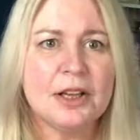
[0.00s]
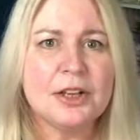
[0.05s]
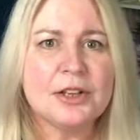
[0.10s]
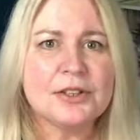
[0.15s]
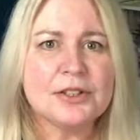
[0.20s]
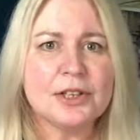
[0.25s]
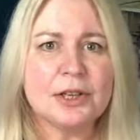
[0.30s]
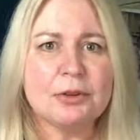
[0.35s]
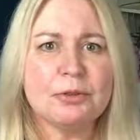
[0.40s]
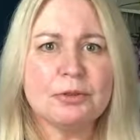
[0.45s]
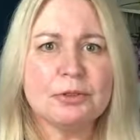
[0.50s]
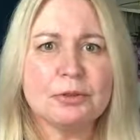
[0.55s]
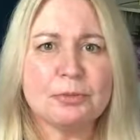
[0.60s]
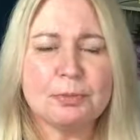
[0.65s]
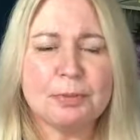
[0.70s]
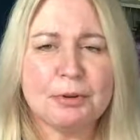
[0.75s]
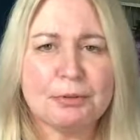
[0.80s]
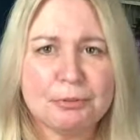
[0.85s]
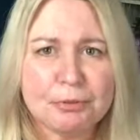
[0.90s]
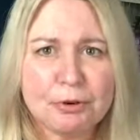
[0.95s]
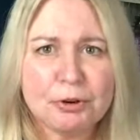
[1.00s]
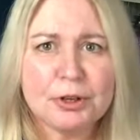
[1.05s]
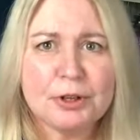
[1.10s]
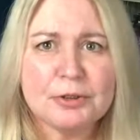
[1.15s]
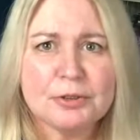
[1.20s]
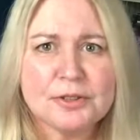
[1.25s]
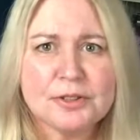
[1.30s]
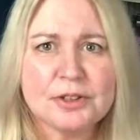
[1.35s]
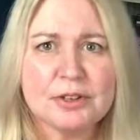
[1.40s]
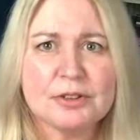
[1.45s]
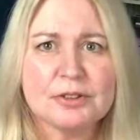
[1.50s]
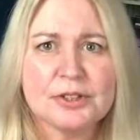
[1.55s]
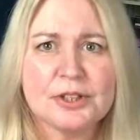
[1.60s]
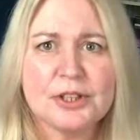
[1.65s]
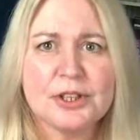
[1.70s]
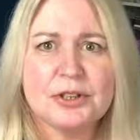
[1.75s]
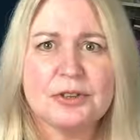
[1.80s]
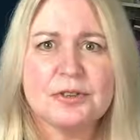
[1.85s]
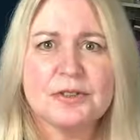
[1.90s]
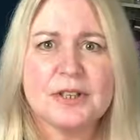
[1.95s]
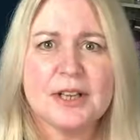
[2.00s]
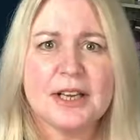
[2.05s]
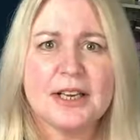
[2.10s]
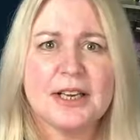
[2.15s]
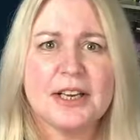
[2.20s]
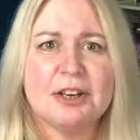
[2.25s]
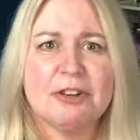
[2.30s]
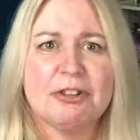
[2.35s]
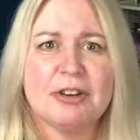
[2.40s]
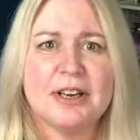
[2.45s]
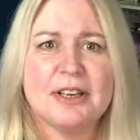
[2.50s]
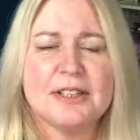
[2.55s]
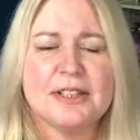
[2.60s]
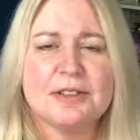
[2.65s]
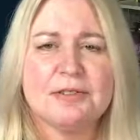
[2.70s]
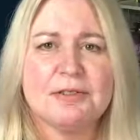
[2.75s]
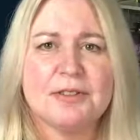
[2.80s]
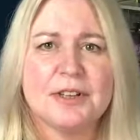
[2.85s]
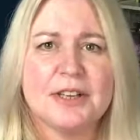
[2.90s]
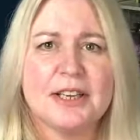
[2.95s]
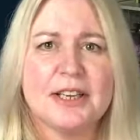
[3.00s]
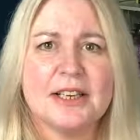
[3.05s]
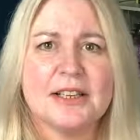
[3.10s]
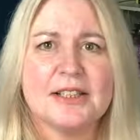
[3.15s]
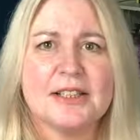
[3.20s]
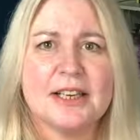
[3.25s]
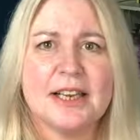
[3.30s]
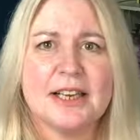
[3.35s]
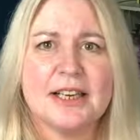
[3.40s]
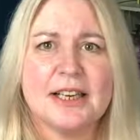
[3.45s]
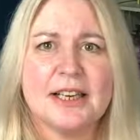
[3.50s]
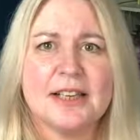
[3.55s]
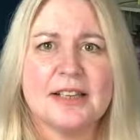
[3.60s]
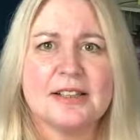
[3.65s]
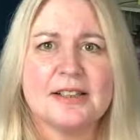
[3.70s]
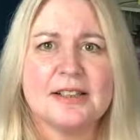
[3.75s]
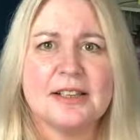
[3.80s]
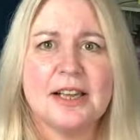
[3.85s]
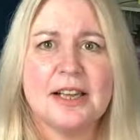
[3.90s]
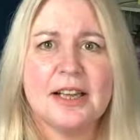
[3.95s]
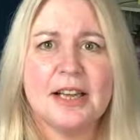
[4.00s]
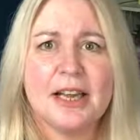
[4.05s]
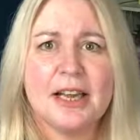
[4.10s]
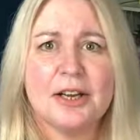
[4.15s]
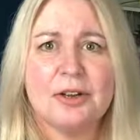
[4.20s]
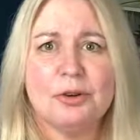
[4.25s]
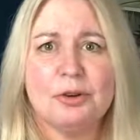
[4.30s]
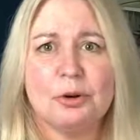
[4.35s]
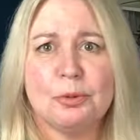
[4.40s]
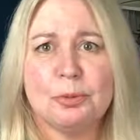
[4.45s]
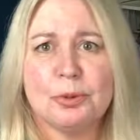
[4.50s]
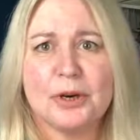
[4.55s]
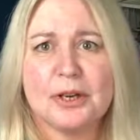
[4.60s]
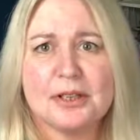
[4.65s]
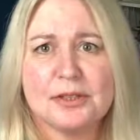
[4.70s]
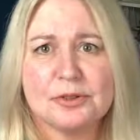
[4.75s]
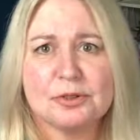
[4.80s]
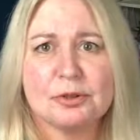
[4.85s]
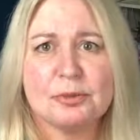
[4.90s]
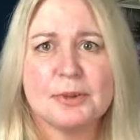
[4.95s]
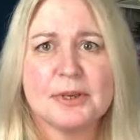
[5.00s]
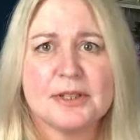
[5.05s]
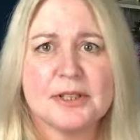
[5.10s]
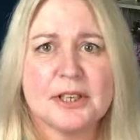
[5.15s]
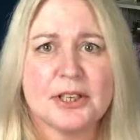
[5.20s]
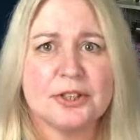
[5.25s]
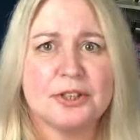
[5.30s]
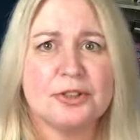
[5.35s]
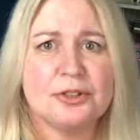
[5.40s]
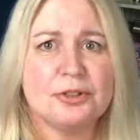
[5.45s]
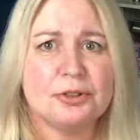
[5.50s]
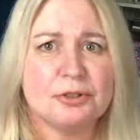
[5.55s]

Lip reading: So before you start to use any creative thinking techniques in your brainstorming sessions,